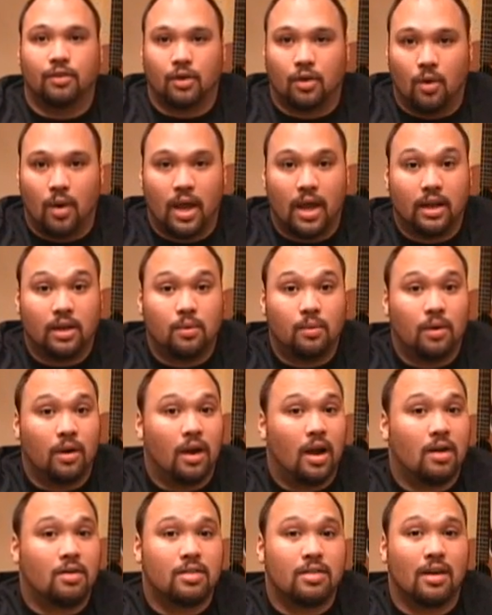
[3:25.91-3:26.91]
you go anywhere
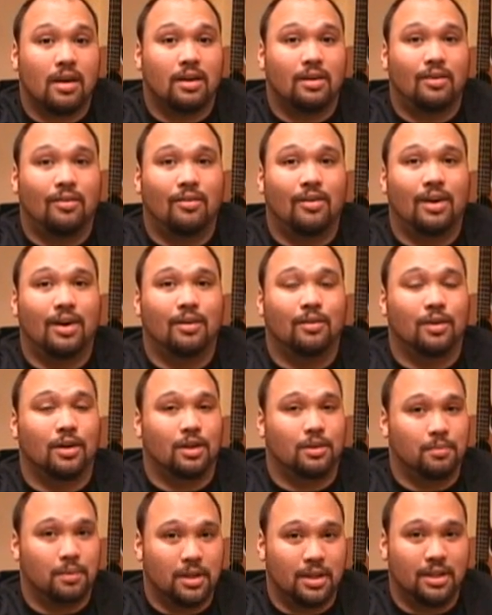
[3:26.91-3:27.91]
outside of Hawaii where the
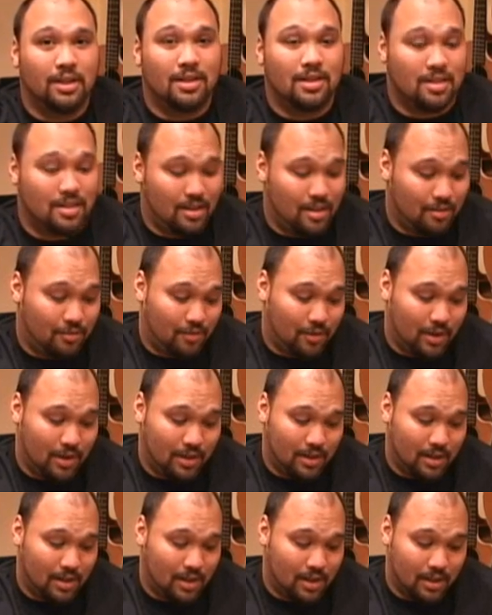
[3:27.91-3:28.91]
humidity is
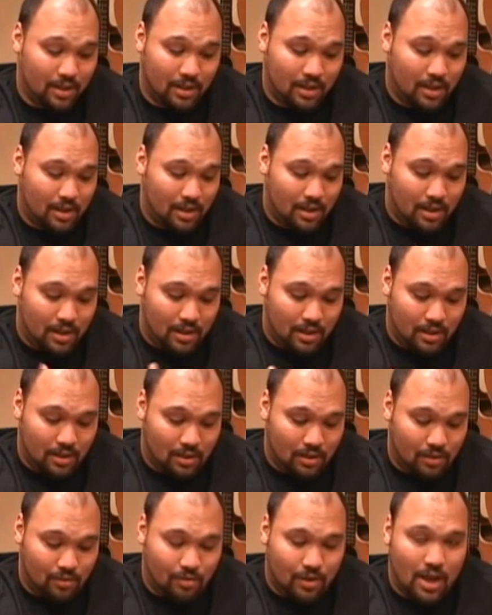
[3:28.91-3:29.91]
different and, you know,
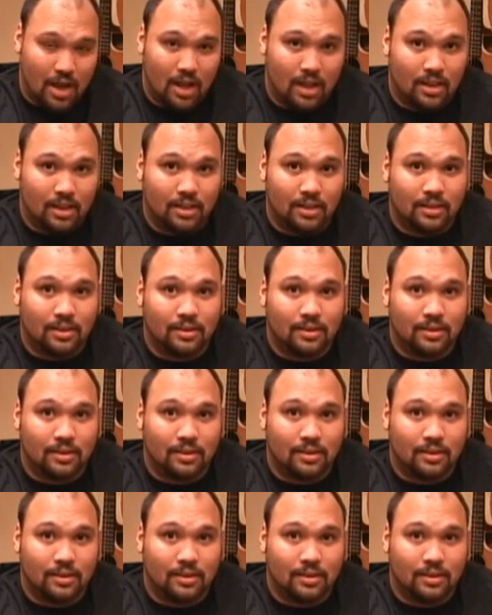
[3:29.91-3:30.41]
you've got,